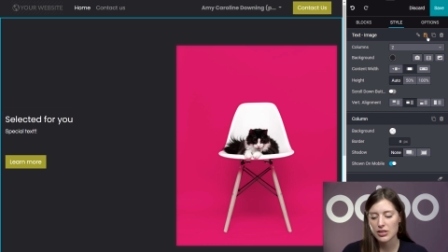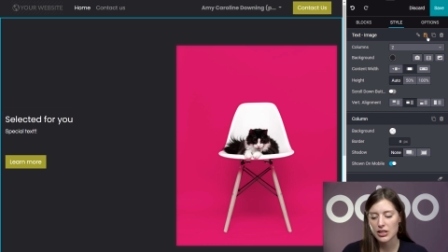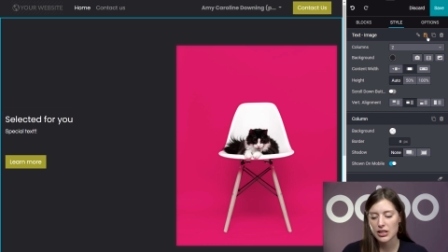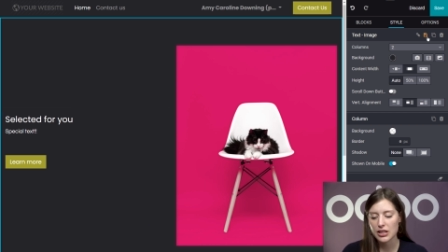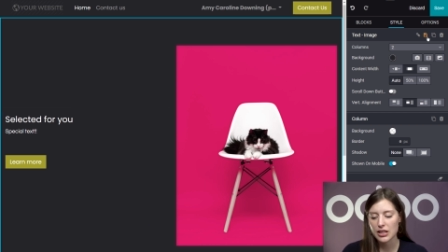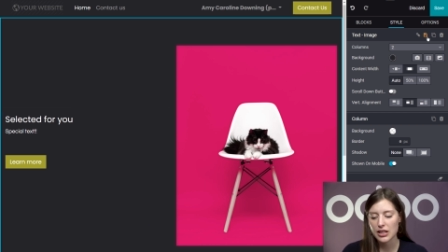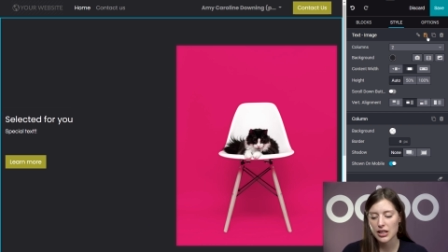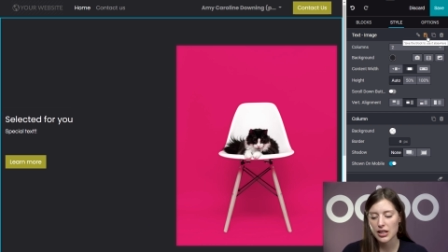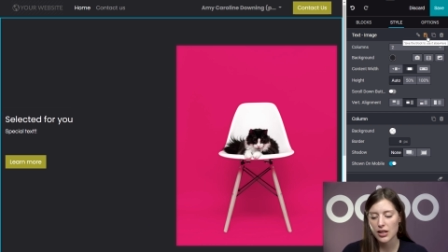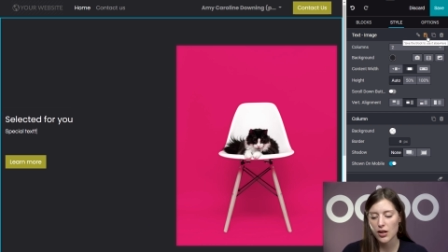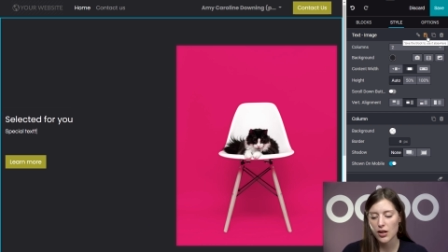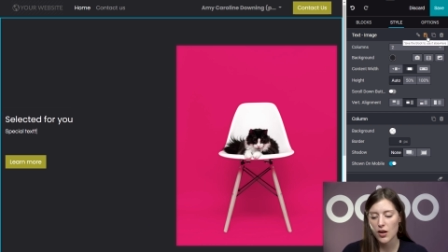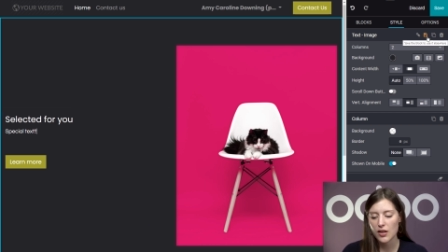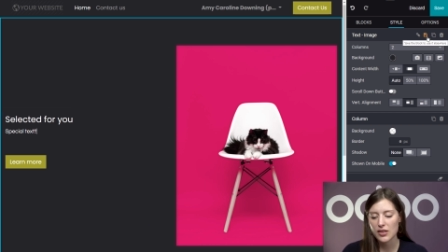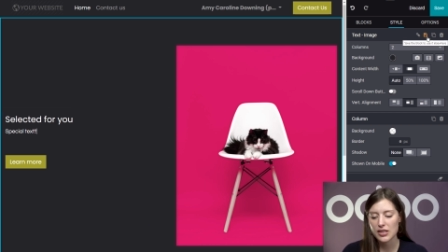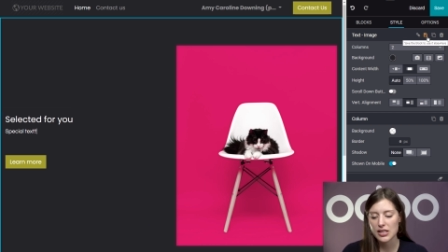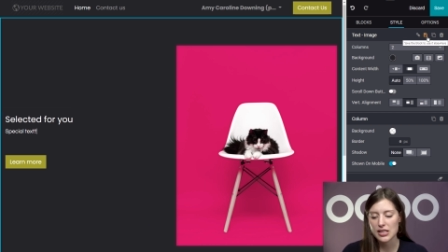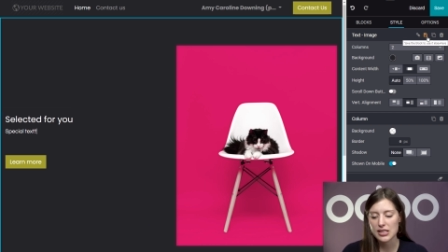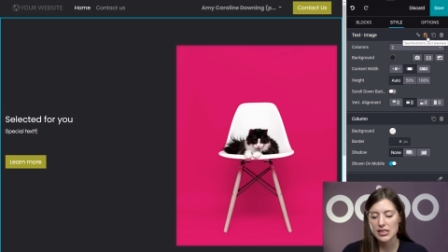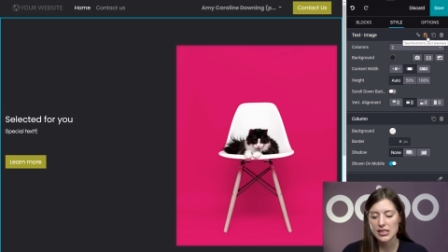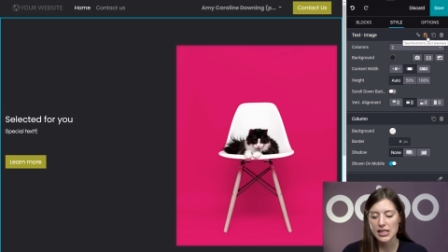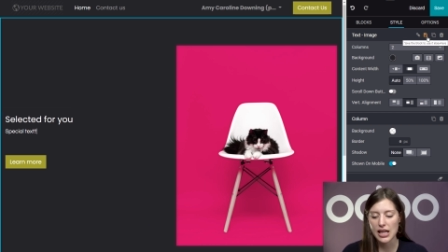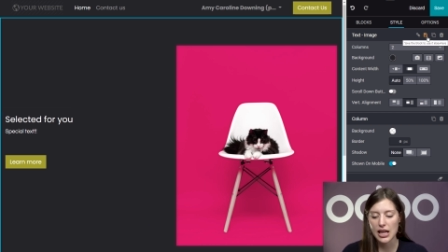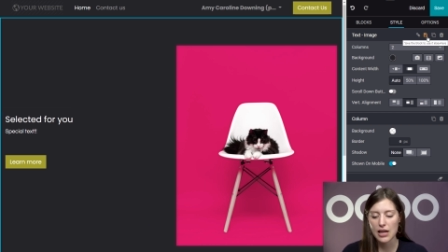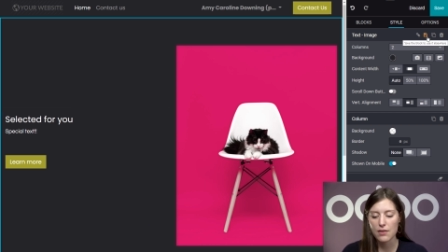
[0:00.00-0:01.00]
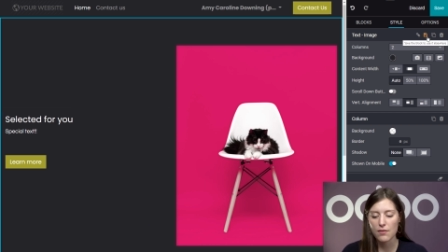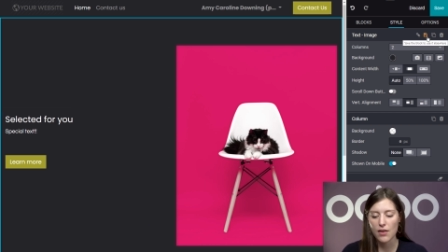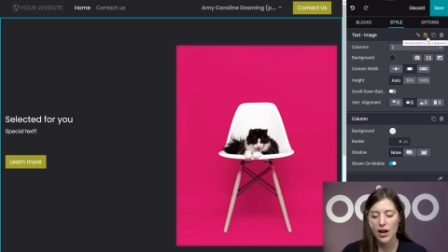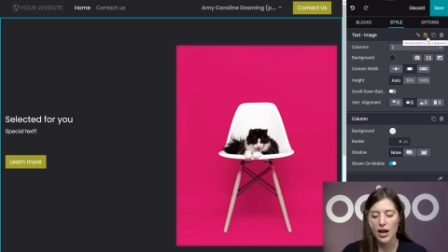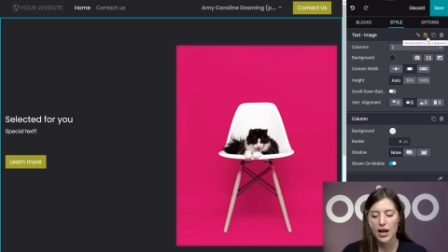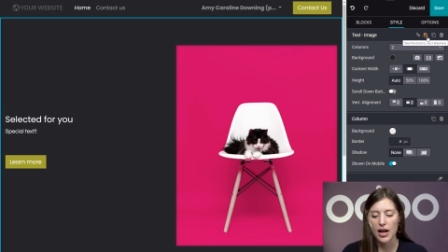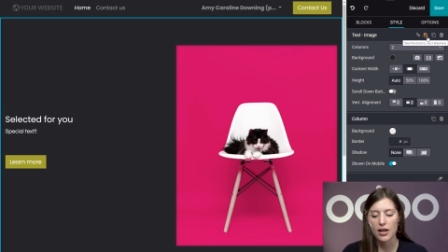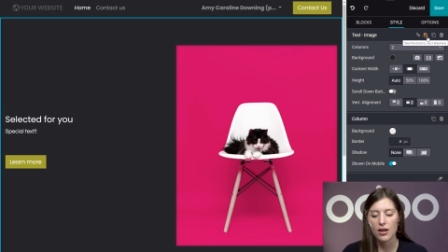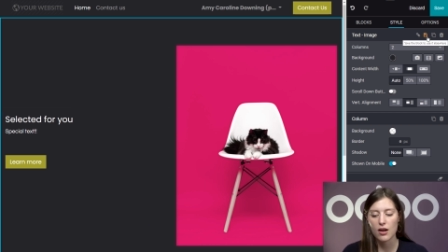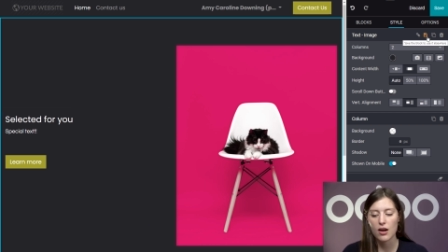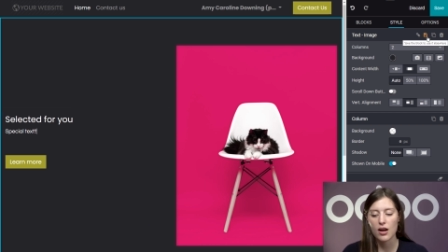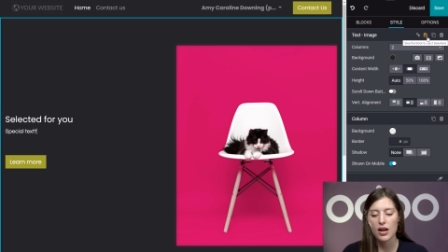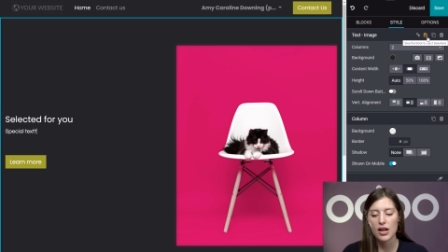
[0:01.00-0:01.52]
to click on the save
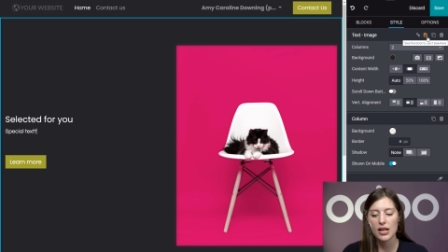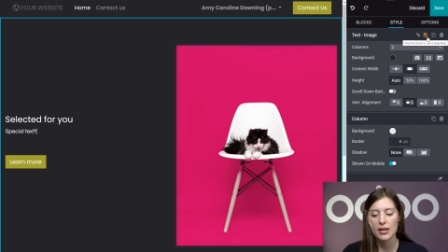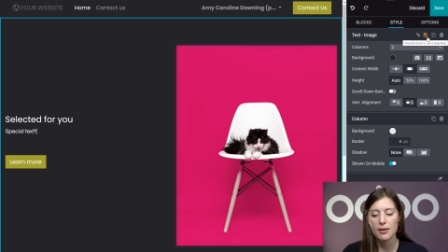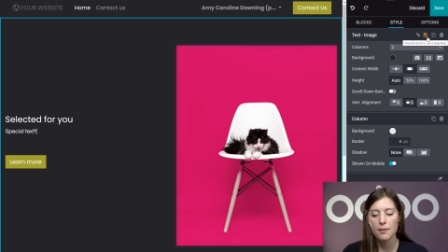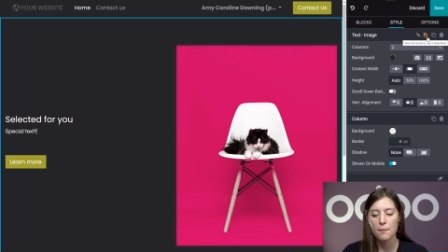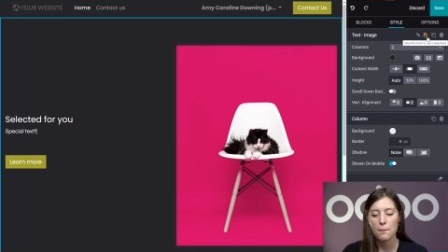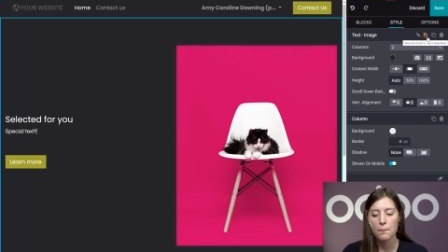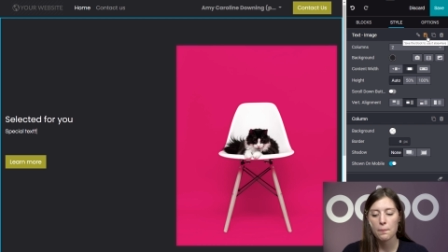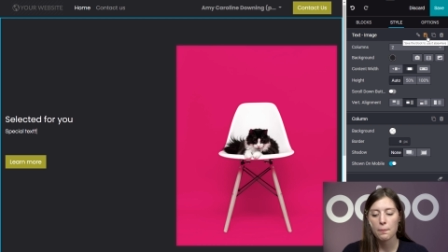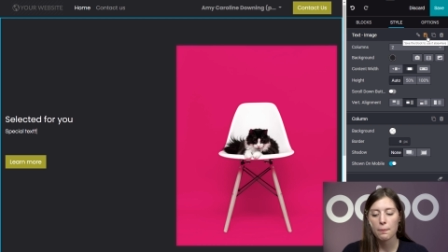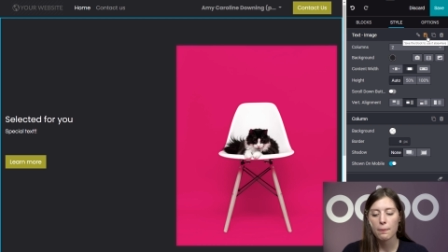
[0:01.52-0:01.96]
icon